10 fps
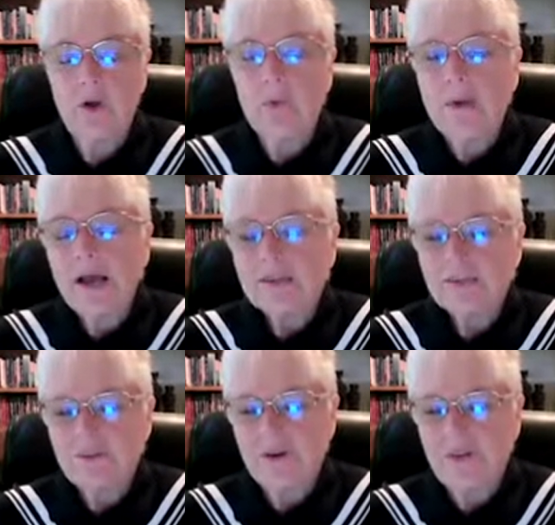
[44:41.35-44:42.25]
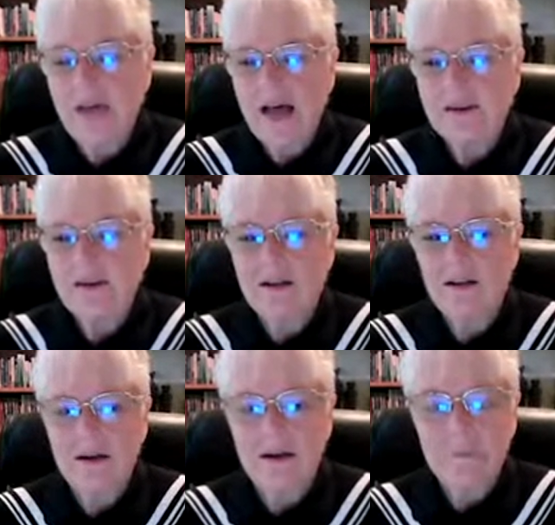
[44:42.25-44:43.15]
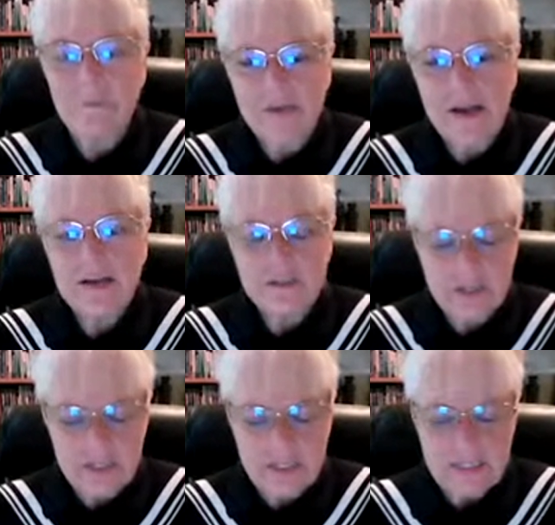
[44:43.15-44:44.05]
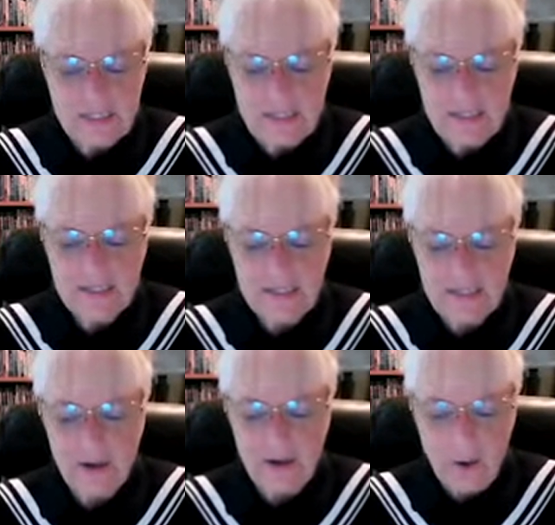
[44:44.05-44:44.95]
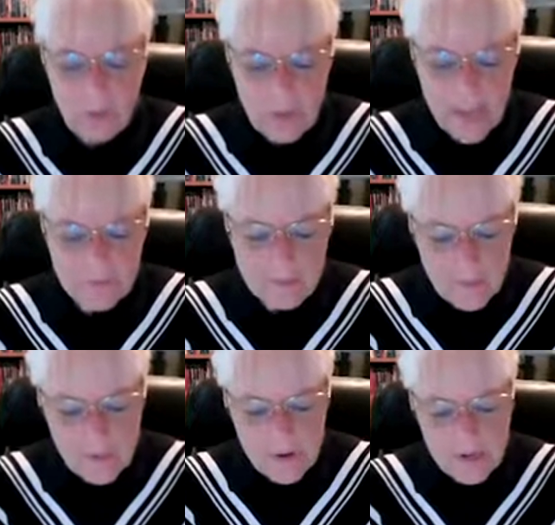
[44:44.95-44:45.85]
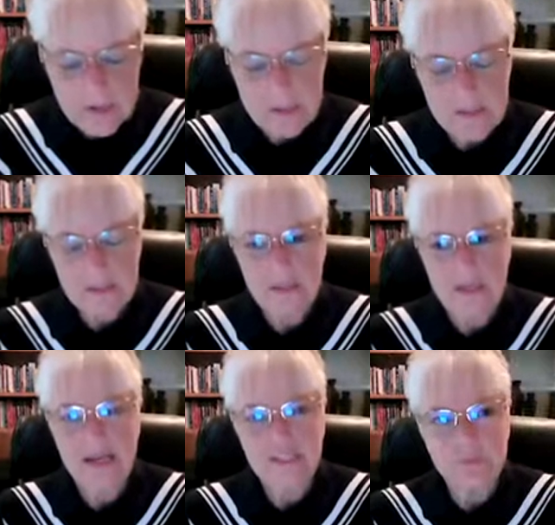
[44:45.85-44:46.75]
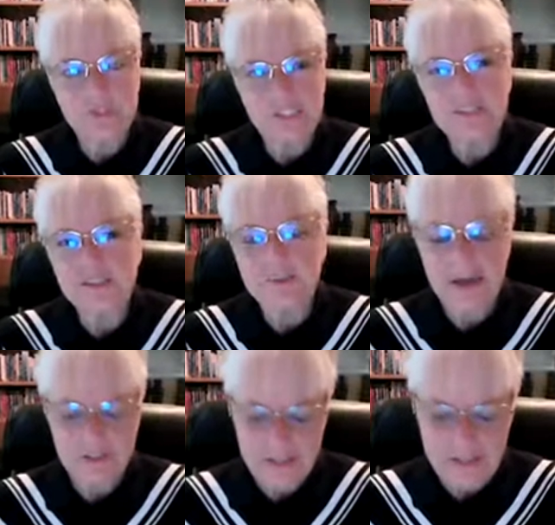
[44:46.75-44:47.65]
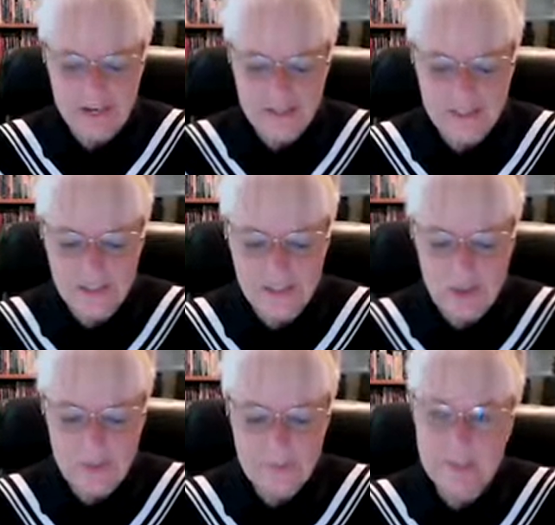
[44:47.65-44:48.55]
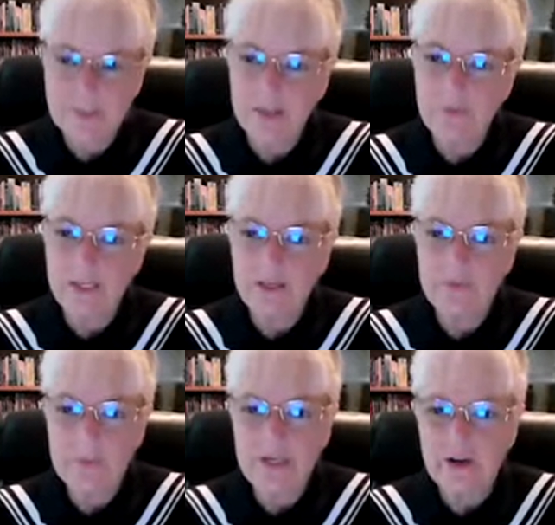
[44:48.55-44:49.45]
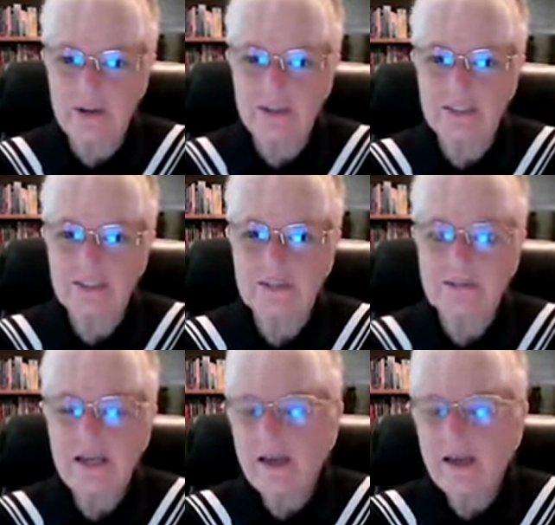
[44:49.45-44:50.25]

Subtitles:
We also know that providers are going to need a whole lot more expertise around genetics and genomics than we currently do.